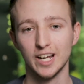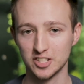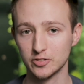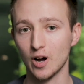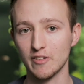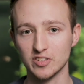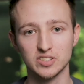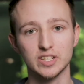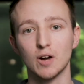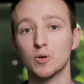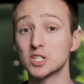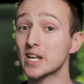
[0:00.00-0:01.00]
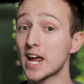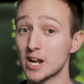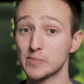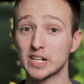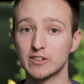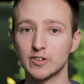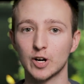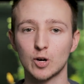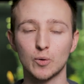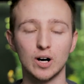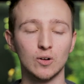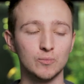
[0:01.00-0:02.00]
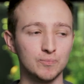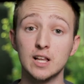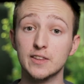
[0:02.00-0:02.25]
And so obviously I wasn't aiming it very well.